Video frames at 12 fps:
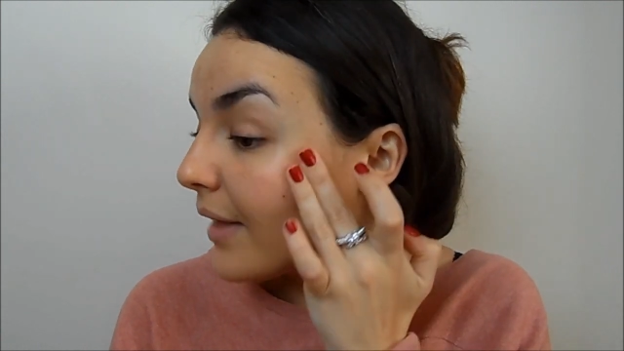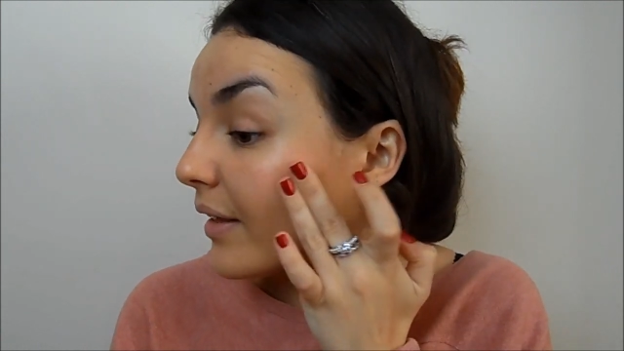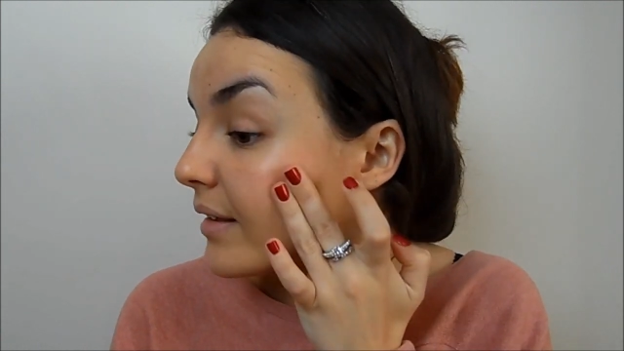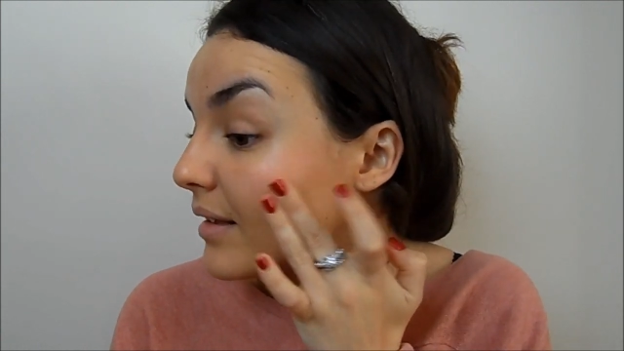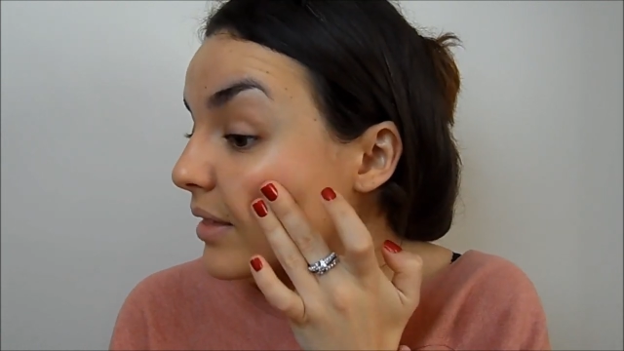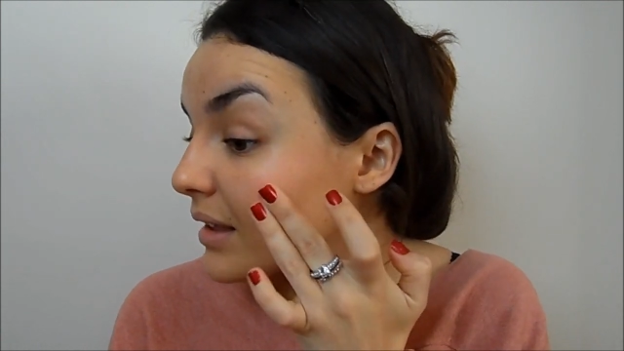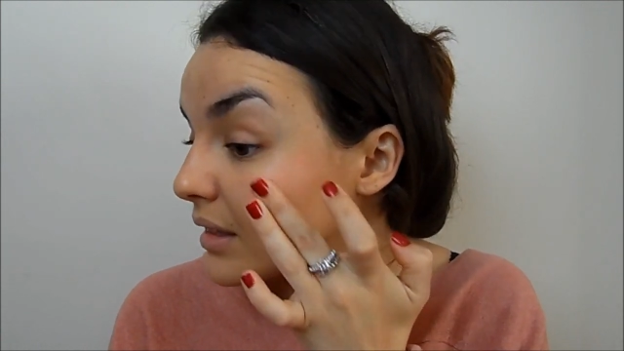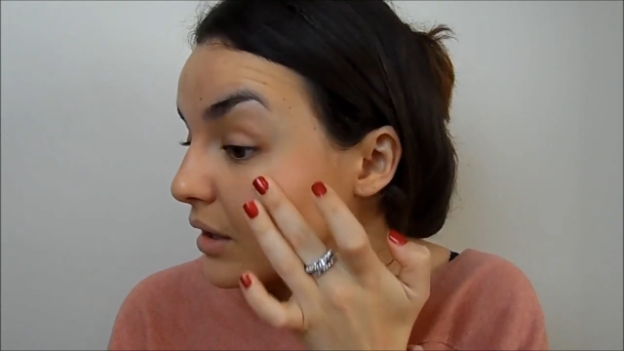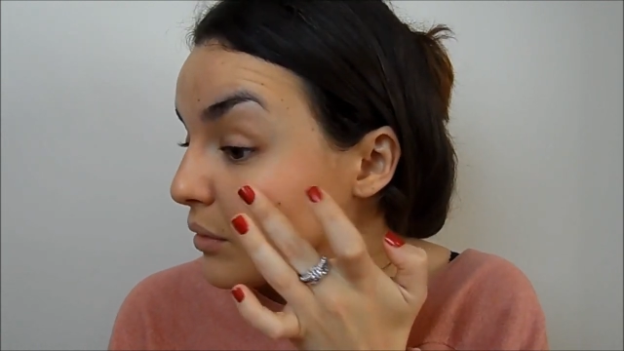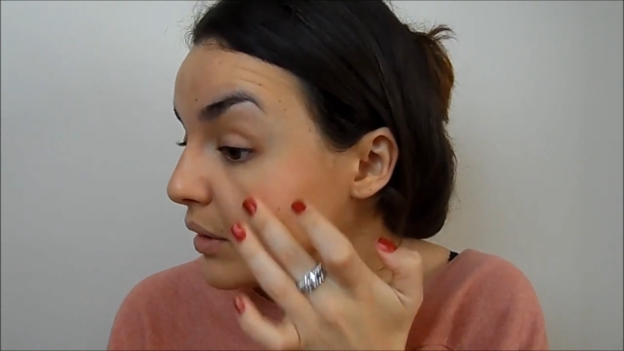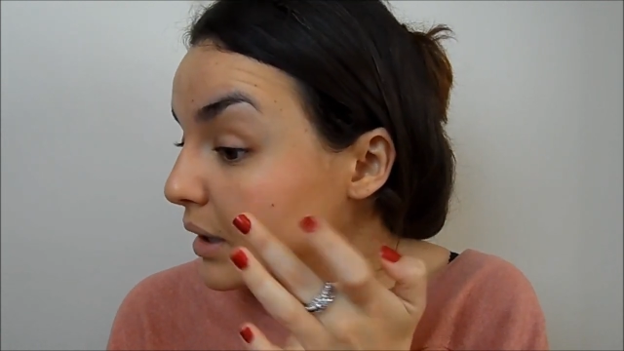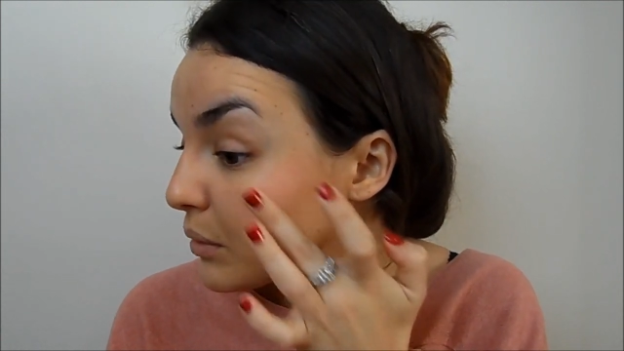and that's something
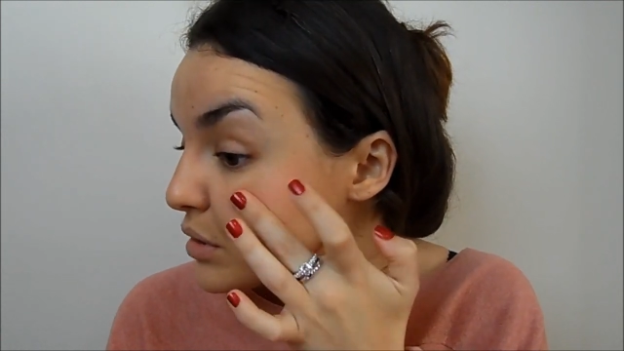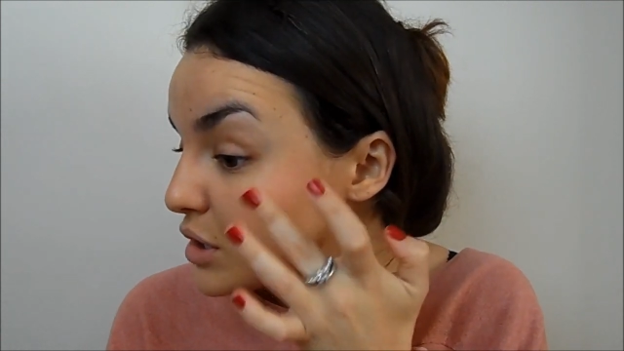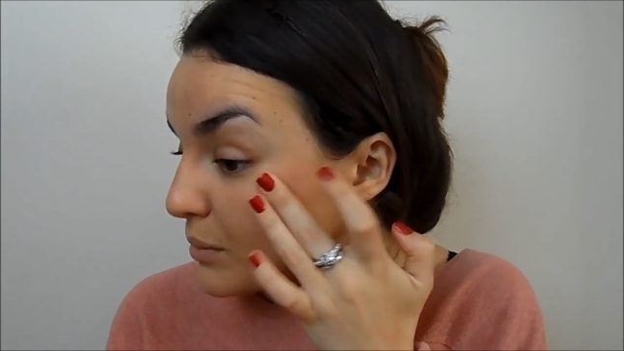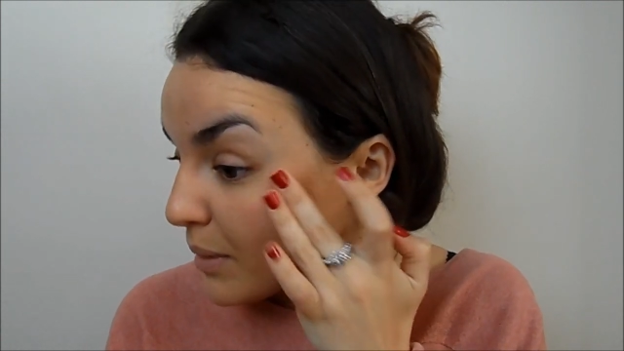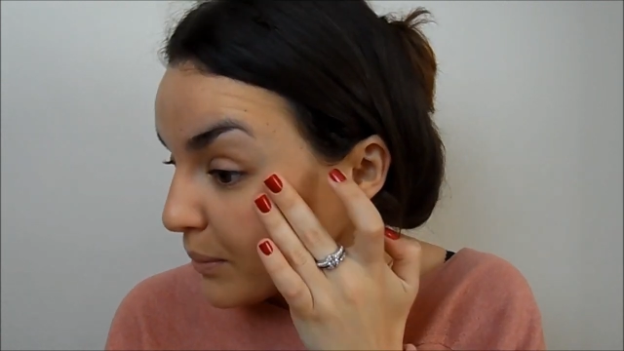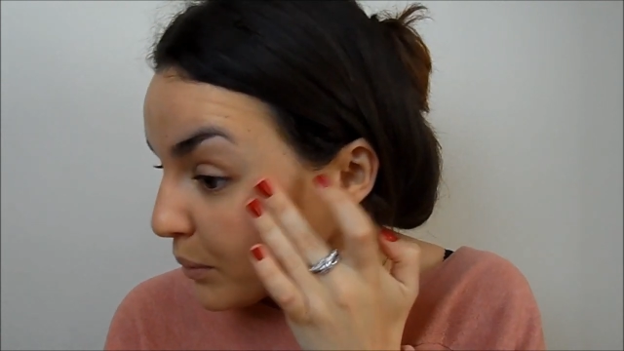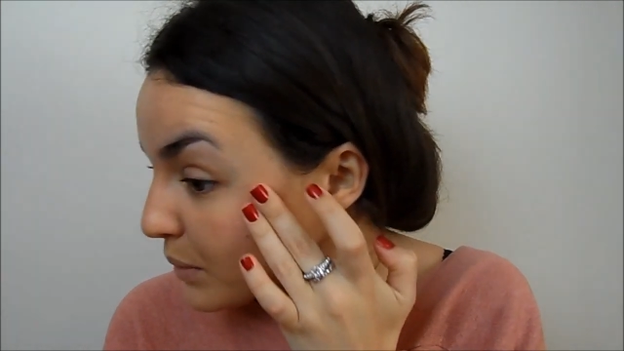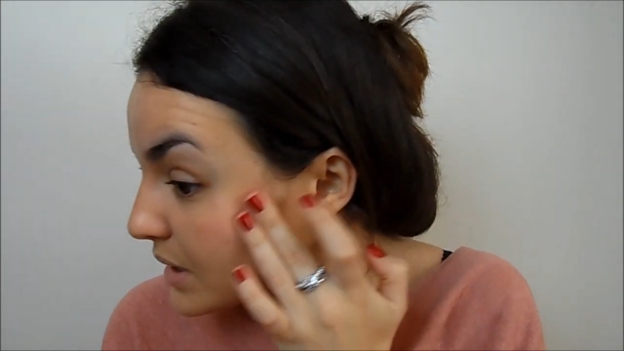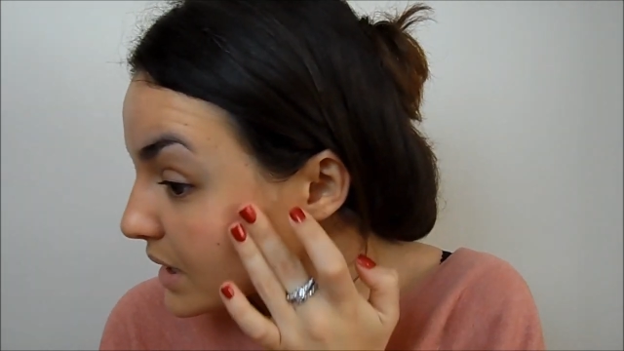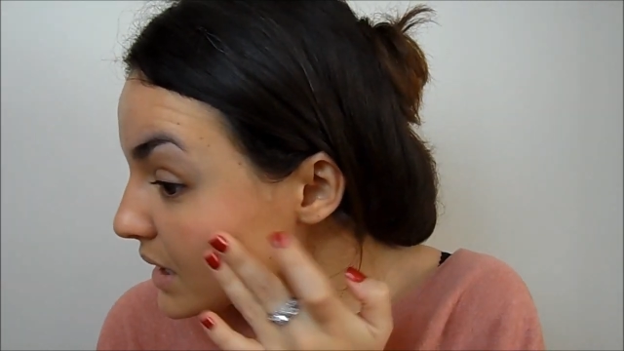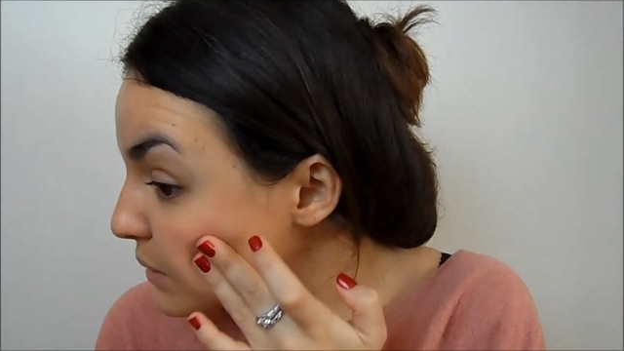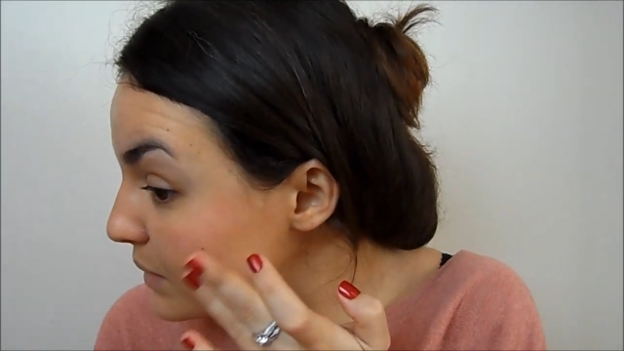that you really want to remember
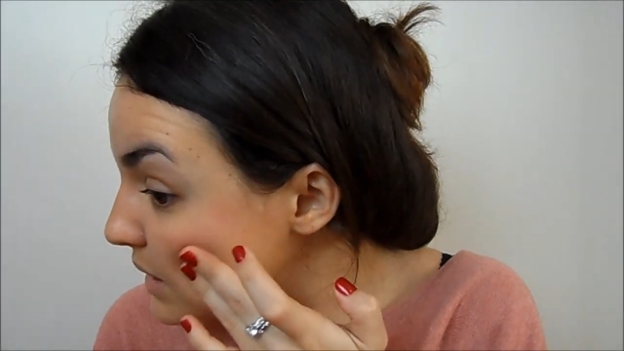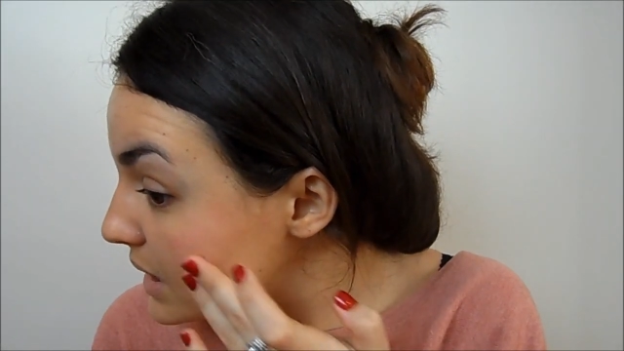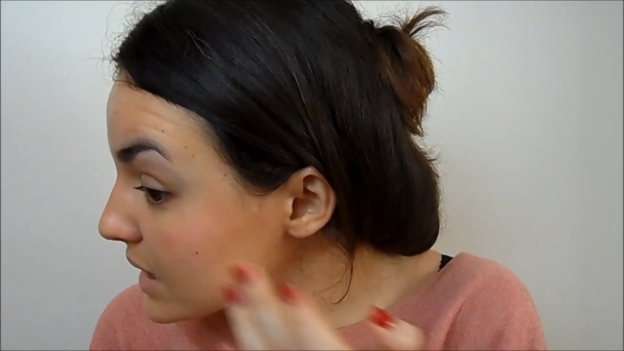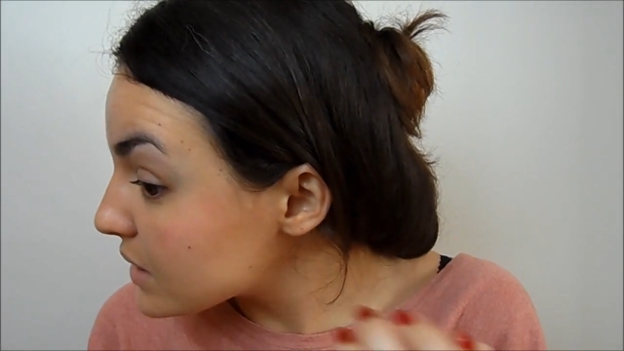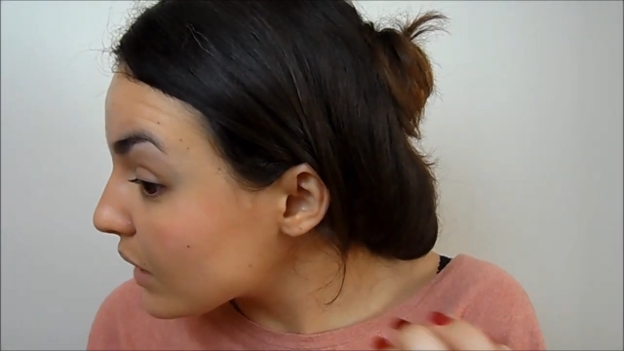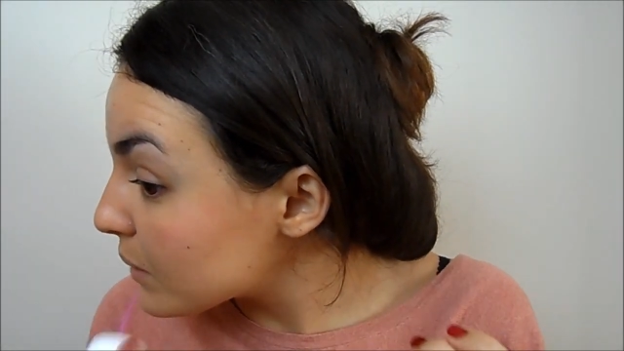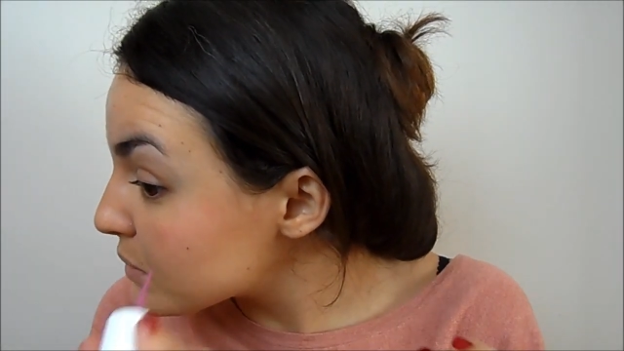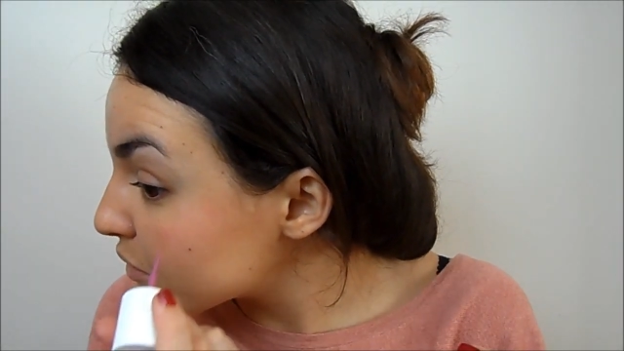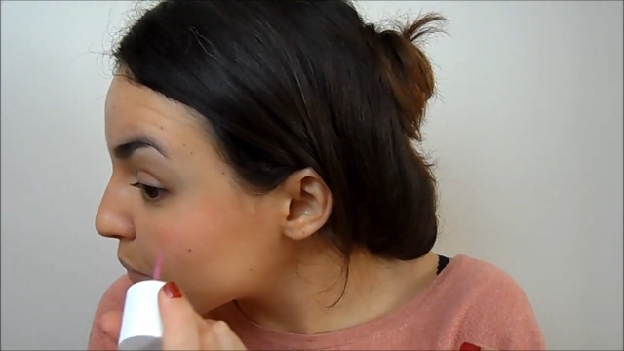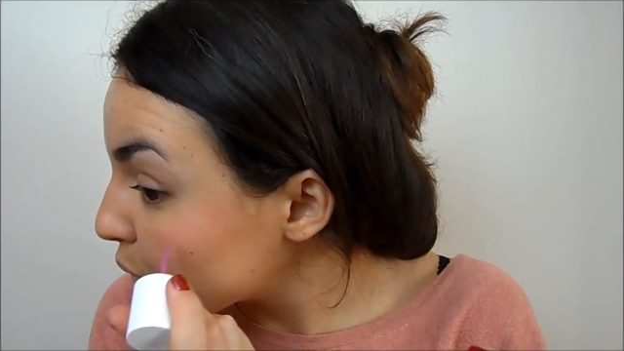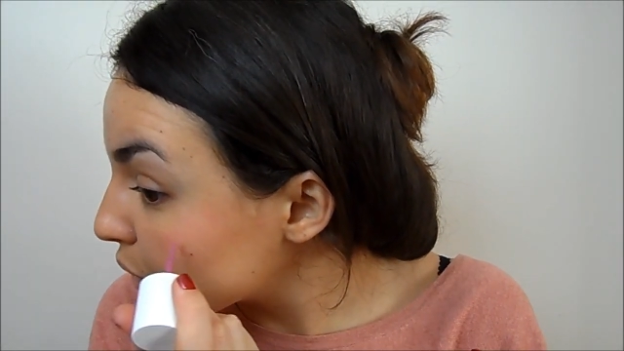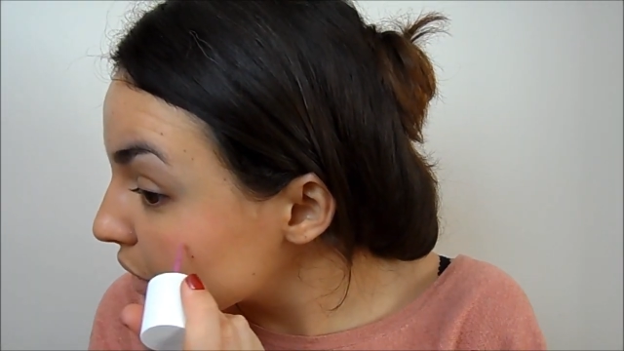with the, with these
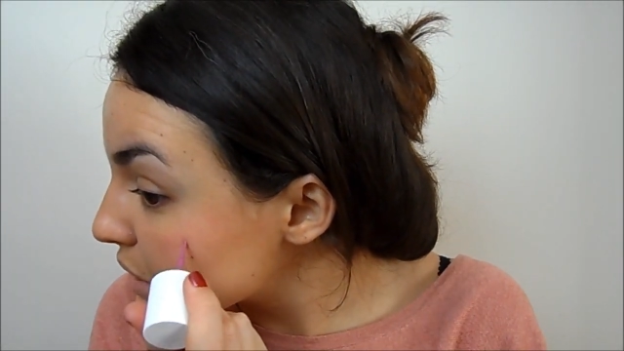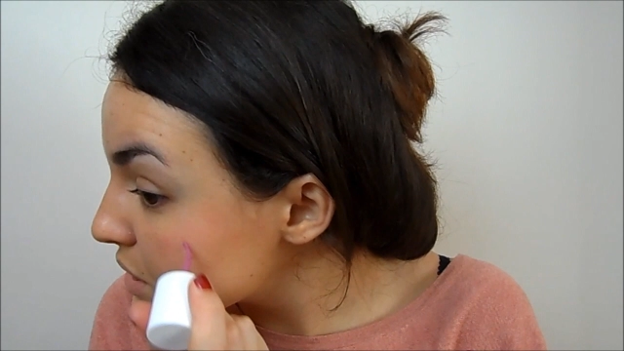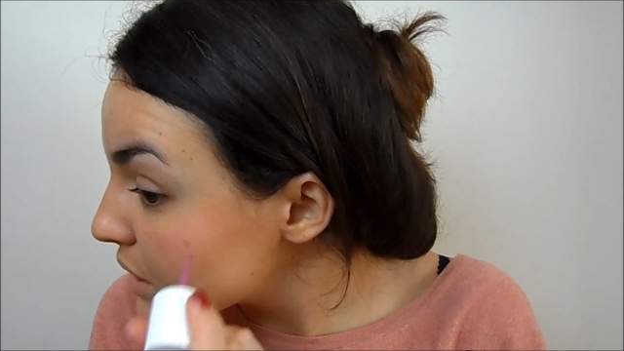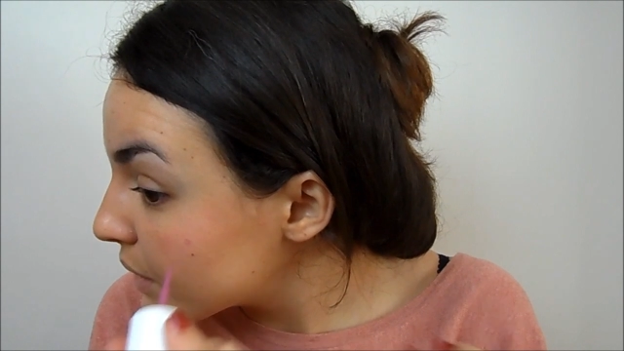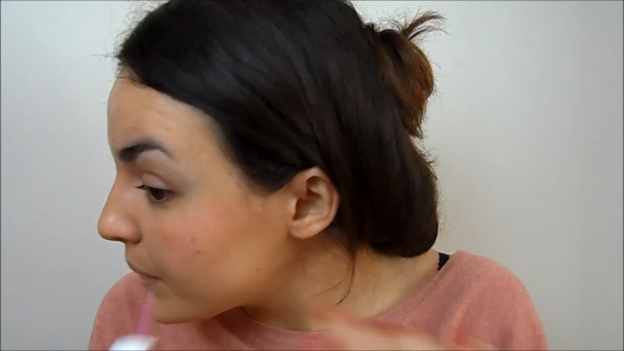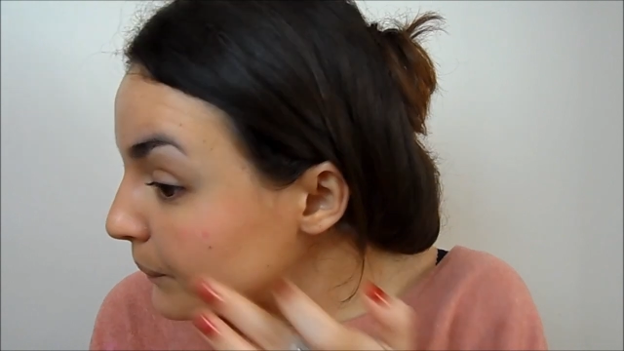types of products